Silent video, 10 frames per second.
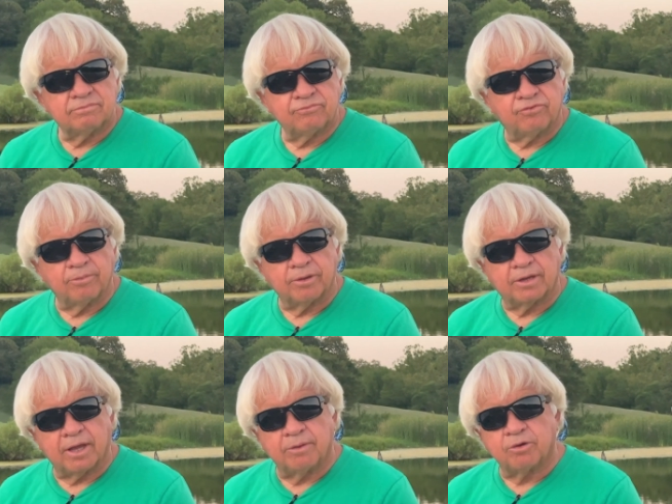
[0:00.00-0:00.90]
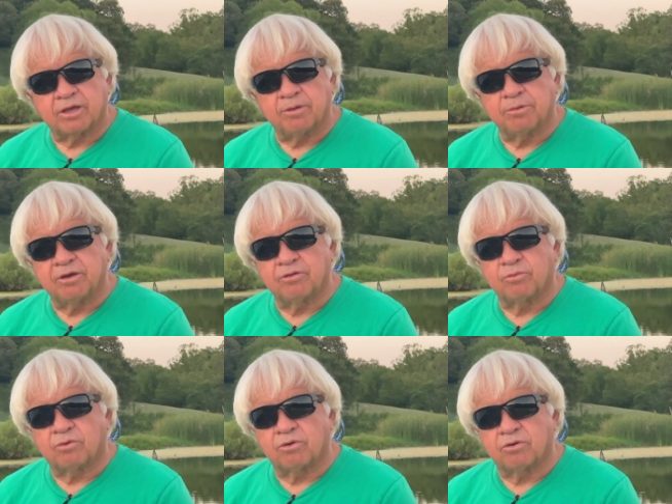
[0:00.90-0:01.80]
from the time we come into the
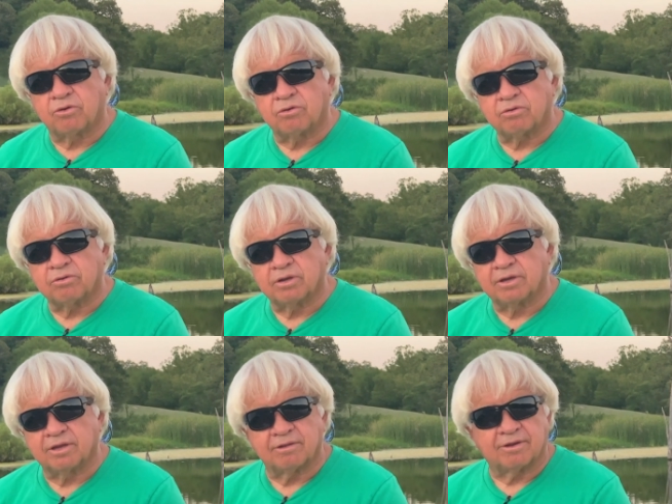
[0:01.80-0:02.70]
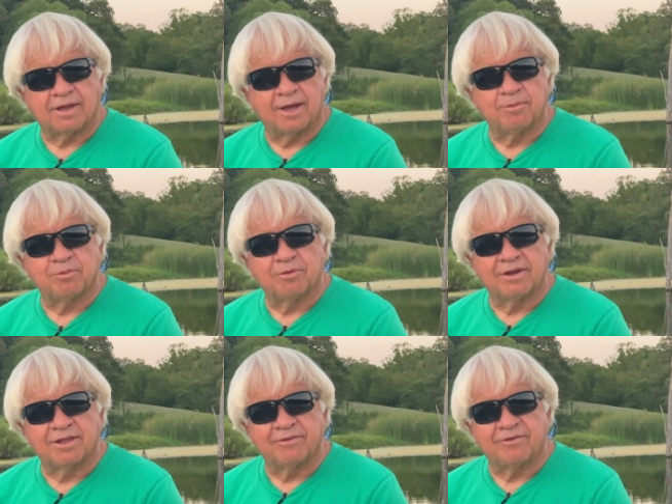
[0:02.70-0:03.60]
world until the time that we
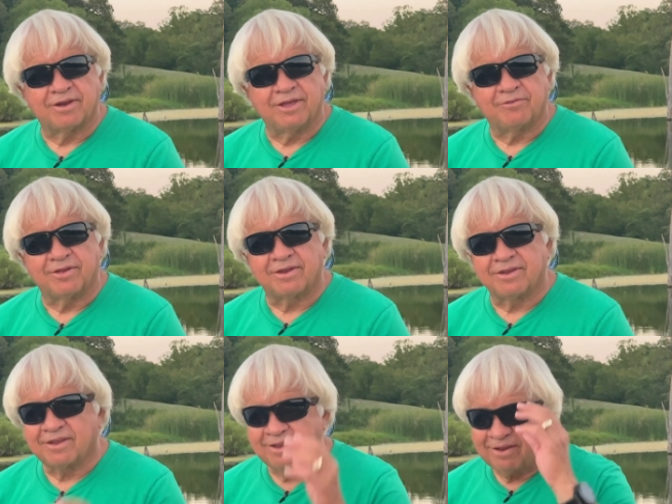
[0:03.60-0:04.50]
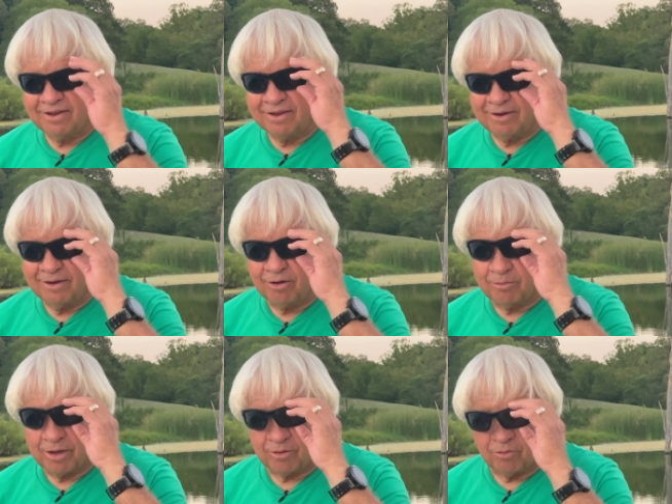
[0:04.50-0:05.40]
leave, leave it, no
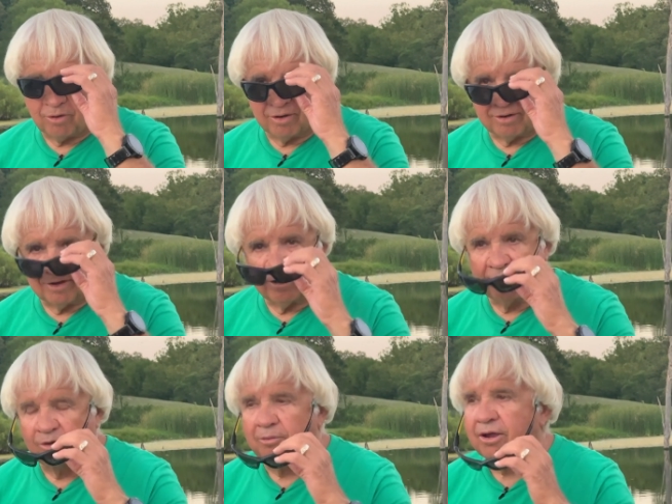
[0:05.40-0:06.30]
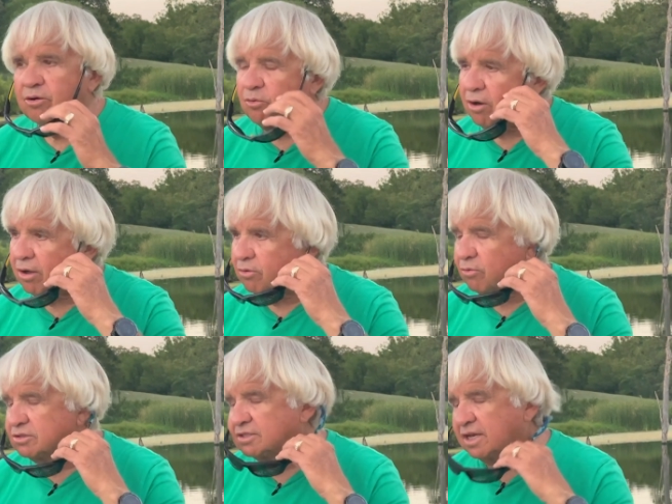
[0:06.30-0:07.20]
matter what? No matter what.
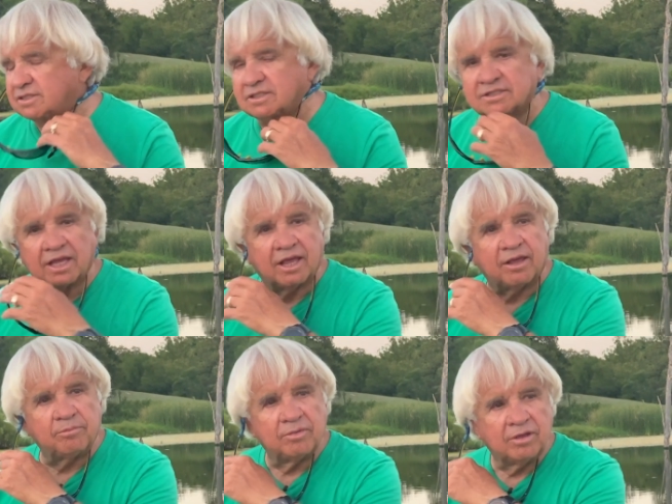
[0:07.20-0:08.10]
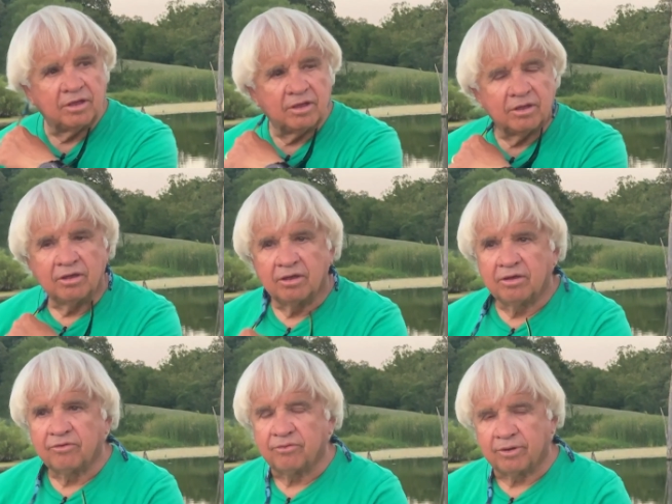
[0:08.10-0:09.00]
What stays the same
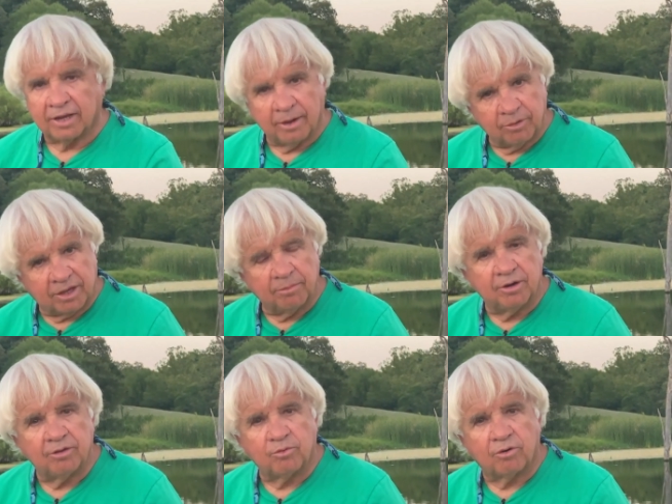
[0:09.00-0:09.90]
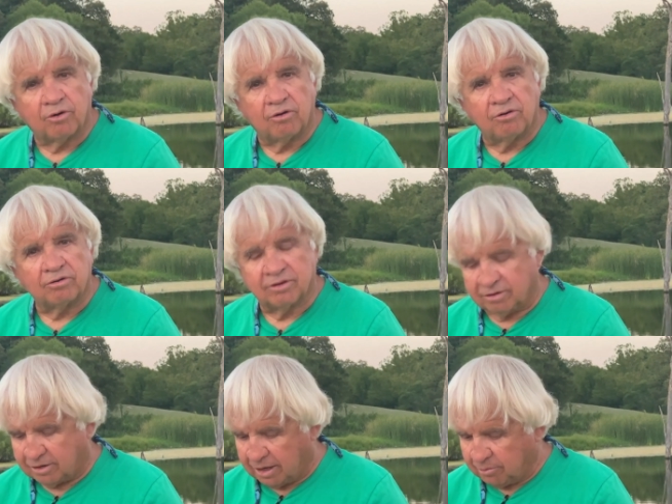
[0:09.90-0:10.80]
from the time we come into the world to
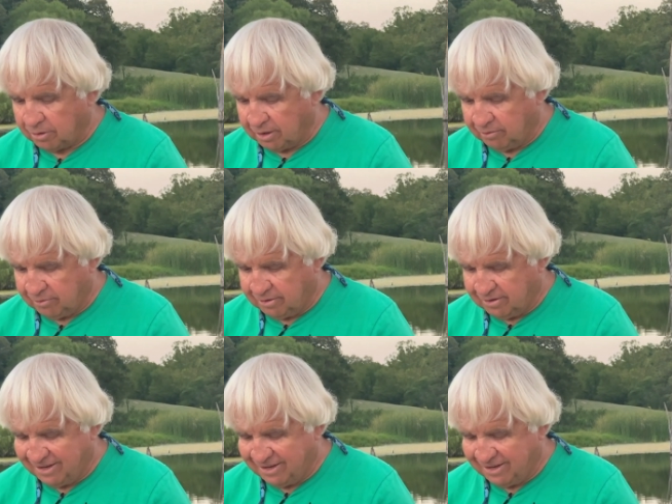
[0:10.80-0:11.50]
the time we leave it?